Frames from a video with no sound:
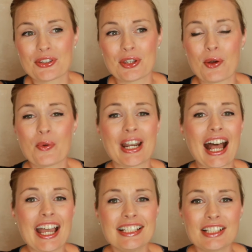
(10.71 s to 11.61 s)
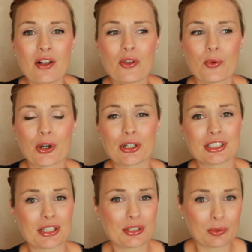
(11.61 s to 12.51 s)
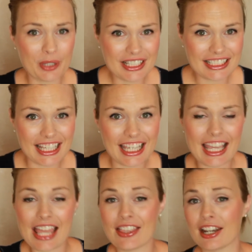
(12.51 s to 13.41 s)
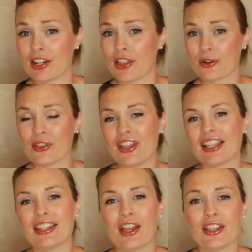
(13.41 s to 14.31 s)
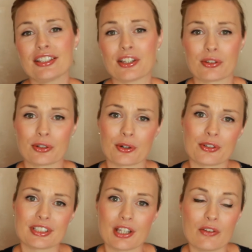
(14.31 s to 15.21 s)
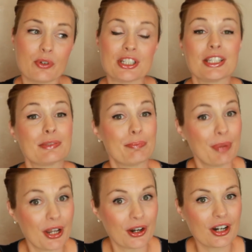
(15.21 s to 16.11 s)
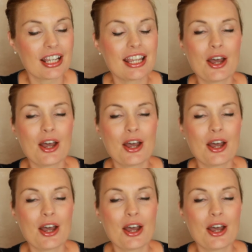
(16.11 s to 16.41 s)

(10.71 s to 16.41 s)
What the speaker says: So when I saw the words sweet tea and then another thing that us Southern girls love, which is butter,